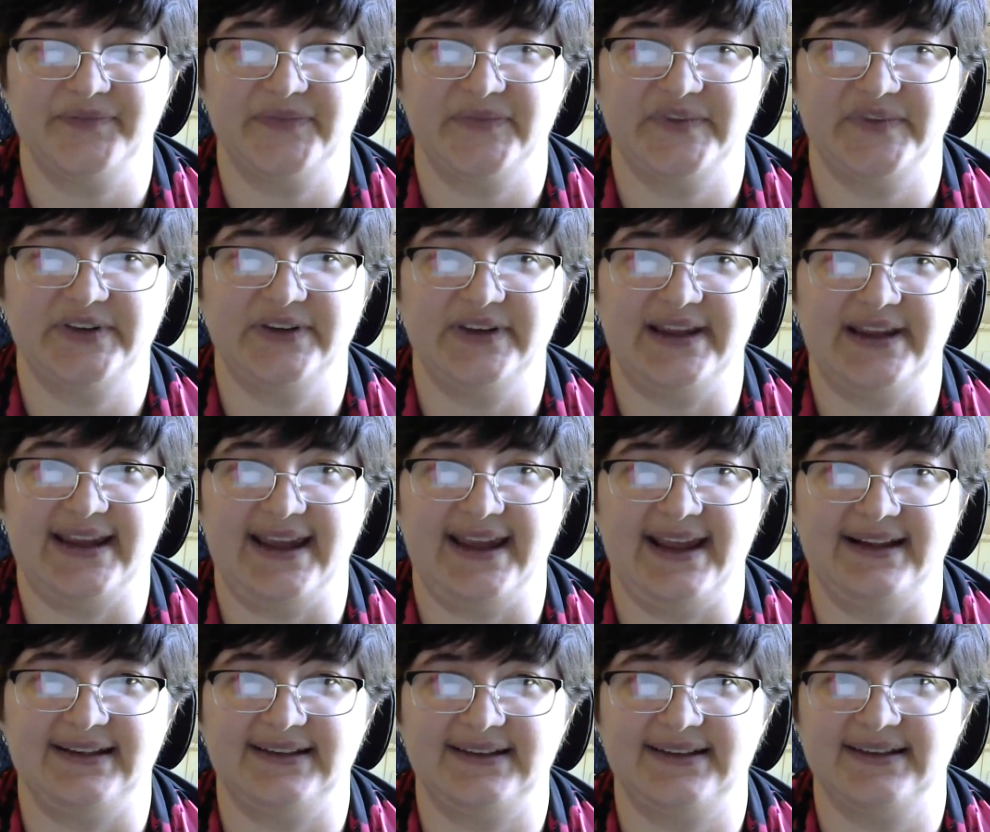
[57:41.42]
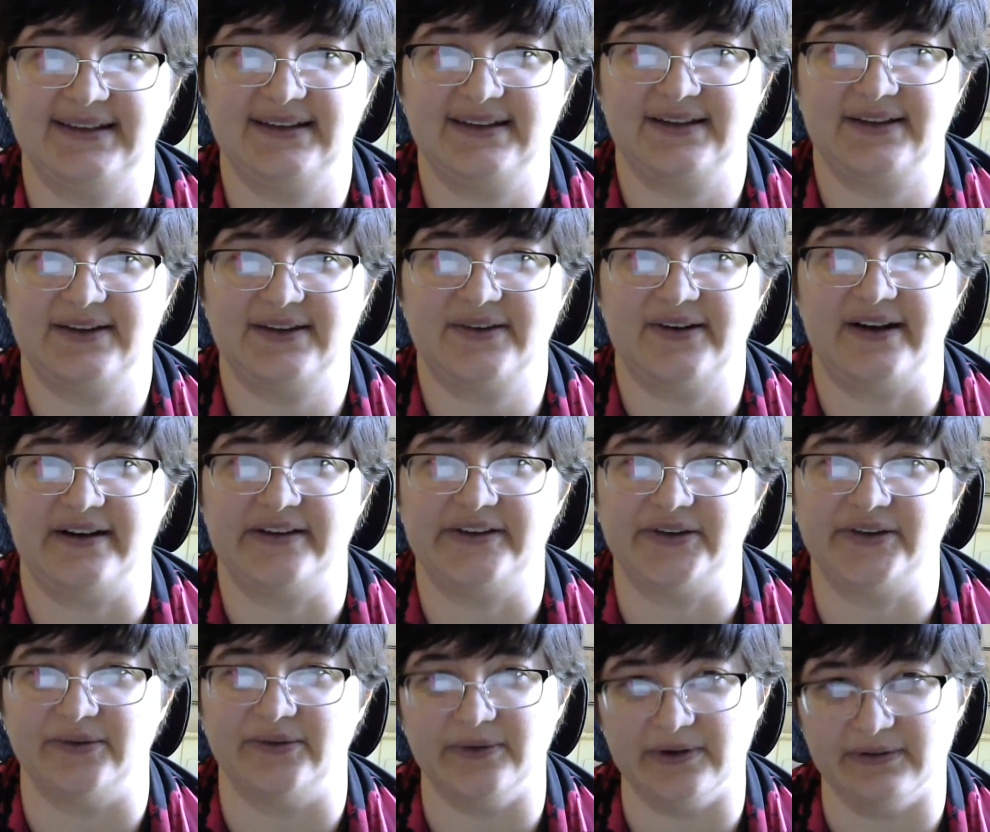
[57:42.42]
So they can't cross
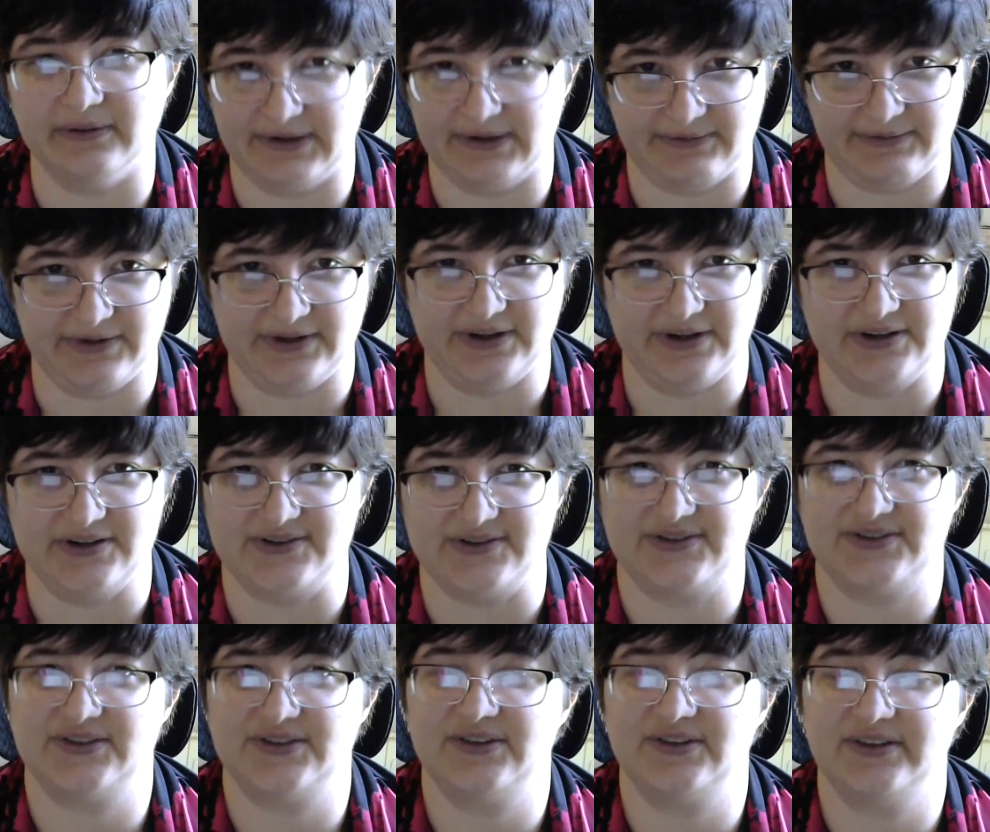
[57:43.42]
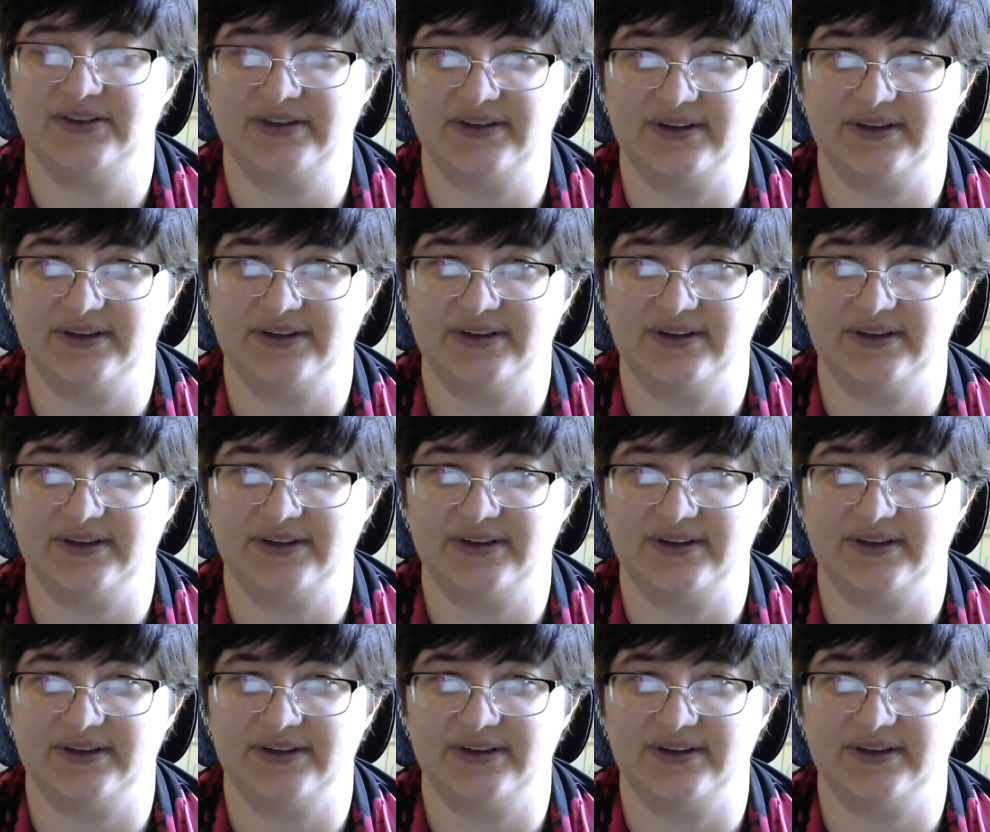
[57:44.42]
over rivers,